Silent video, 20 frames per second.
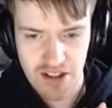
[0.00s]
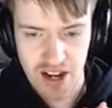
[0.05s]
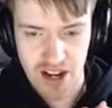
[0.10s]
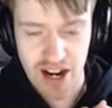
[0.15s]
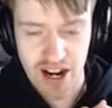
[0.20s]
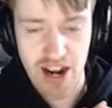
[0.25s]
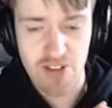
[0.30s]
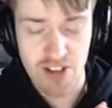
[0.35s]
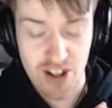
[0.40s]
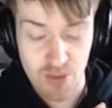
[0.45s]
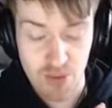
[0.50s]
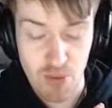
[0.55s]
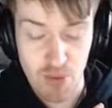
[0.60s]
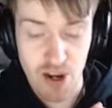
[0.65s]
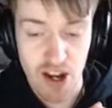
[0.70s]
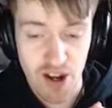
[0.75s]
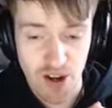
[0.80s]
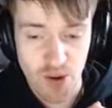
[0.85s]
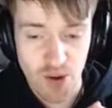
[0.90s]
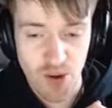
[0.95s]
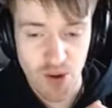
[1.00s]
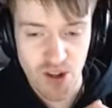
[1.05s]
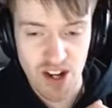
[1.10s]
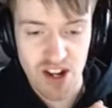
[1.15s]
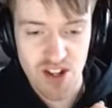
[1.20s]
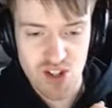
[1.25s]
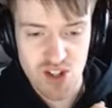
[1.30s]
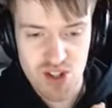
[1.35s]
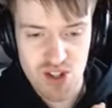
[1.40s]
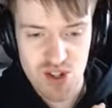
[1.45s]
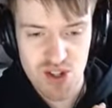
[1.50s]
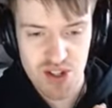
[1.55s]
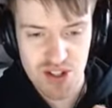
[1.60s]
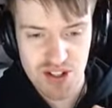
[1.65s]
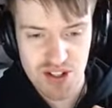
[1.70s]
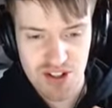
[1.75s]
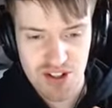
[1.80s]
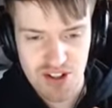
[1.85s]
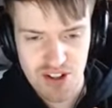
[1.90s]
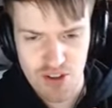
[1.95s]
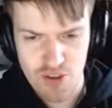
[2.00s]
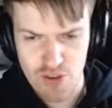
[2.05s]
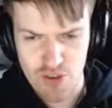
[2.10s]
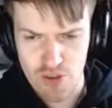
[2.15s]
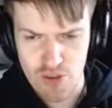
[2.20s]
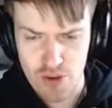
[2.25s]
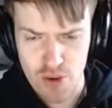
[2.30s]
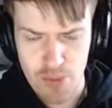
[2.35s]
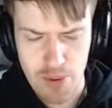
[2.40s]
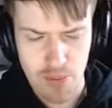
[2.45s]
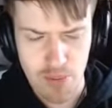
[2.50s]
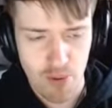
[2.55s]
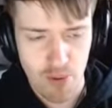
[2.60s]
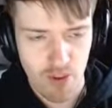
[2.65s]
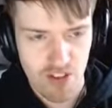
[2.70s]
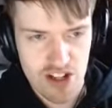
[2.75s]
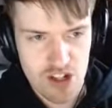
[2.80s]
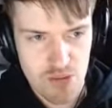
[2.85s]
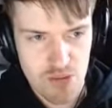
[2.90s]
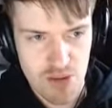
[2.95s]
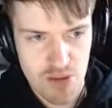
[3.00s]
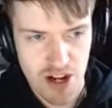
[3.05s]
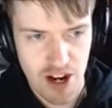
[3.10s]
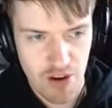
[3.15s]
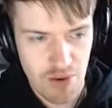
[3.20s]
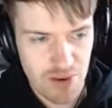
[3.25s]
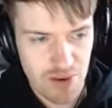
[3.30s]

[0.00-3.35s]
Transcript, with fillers: I have had my hair cut, yes. I think three people have asked me now.